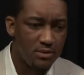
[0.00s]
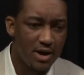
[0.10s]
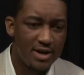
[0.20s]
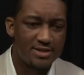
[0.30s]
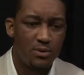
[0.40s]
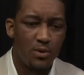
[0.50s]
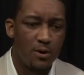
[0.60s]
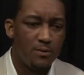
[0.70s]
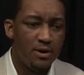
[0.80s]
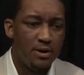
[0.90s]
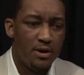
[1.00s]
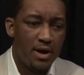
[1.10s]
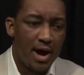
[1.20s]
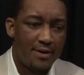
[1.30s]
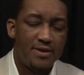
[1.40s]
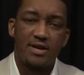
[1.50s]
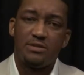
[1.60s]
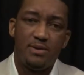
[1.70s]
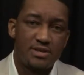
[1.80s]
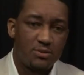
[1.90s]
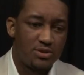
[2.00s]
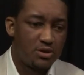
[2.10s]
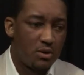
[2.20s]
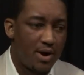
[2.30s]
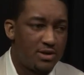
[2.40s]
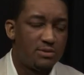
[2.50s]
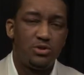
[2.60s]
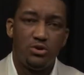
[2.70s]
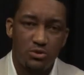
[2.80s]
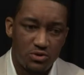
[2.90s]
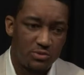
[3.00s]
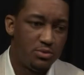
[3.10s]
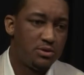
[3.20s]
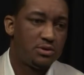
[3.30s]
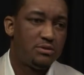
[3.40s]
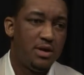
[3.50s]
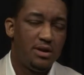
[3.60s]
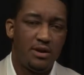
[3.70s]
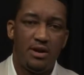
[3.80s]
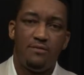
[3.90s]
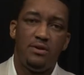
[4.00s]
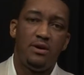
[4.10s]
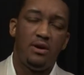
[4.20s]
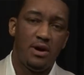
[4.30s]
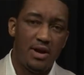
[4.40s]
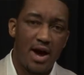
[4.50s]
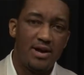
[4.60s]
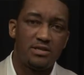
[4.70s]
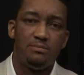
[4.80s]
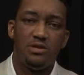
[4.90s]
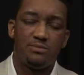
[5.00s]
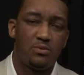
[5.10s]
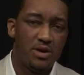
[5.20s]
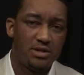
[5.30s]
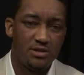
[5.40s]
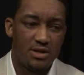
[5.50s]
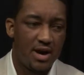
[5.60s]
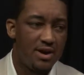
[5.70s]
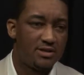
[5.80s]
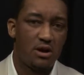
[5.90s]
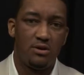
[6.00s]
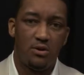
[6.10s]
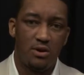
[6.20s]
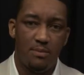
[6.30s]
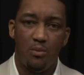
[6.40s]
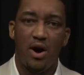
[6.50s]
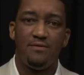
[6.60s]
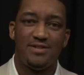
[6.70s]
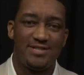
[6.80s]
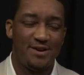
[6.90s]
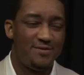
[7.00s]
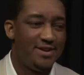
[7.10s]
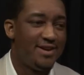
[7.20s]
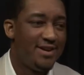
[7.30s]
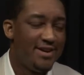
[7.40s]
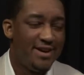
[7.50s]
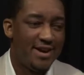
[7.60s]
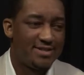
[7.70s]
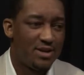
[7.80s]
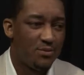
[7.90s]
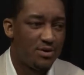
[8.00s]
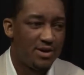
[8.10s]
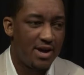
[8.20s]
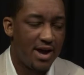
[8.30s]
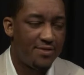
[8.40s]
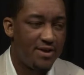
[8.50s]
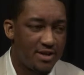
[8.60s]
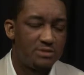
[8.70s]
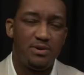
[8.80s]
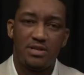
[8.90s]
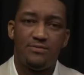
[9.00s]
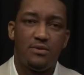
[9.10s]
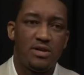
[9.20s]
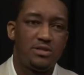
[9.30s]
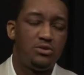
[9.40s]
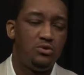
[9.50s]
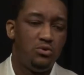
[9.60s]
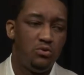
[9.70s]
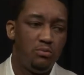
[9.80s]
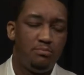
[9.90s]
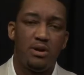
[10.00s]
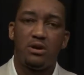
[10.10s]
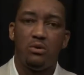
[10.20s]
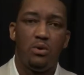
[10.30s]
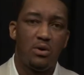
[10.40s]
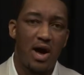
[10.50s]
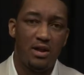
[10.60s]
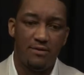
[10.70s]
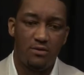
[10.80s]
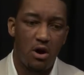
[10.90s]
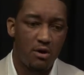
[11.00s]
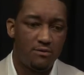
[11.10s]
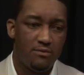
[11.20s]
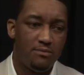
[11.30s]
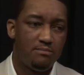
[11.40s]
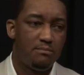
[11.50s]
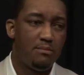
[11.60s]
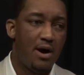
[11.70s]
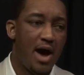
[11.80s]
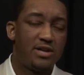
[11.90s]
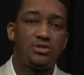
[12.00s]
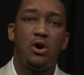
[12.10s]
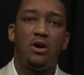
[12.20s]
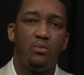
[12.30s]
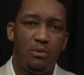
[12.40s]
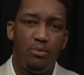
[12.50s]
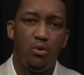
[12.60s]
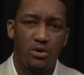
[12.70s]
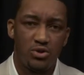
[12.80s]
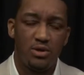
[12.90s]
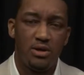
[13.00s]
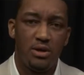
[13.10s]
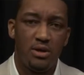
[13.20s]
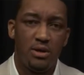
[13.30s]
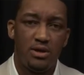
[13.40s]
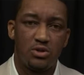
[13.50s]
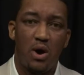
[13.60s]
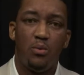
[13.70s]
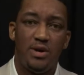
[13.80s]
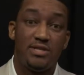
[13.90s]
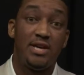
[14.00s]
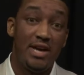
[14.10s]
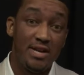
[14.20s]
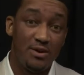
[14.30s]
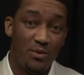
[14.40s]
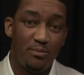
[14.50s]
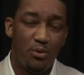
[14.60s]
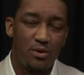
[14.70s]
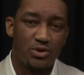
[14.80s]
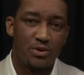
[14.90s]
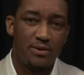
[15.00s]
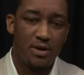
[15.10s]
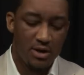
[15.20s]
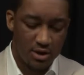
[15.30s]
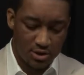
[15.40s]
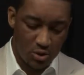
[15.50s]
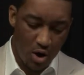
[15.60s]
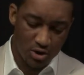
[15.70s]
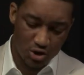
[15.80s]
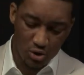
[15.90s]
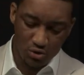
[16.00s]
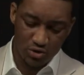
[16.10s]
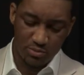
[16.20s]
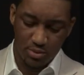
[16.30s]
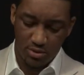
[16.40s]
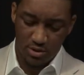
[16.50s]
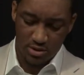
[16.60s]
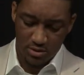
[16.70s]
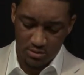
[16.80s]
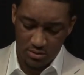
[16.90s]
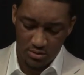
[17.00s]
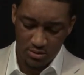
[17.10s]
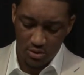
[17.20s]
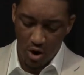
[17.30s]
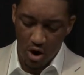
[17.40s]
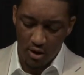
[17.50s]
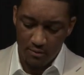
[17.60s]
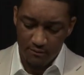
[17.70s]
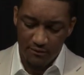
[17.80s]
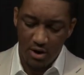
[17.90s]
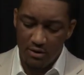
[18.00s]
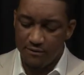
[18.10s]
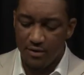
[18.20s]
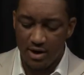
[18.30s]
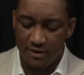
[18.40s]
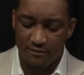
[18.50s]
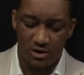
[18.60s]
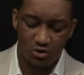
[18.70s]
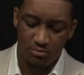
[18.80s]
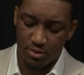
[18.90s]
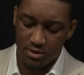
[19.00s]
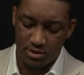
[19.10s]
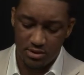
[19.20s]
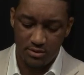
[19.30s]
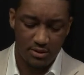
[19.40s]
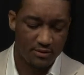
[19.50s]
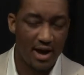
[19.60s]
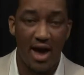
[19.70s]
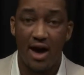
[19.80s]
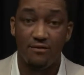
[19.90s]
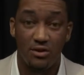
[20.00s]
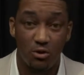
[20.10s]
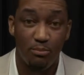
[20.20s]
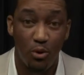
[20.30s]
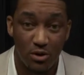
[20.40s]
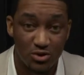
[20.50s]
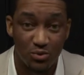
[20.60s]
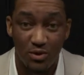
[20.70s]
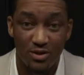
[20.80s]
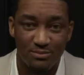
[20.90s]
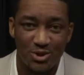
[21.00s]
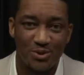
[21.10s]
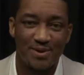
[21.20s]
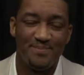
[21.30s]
I say, well, I think it's best that we start writing some children's books and giving Anaya some inspiration. Anaya is our daughter. My wife is Stephanie. And I say, well, I think it's best for us to pick up where I left off. I started with poetry, so I wanted to end it with poetry. So our children's books are very fun adventure books that have a little poetry rhythm to it.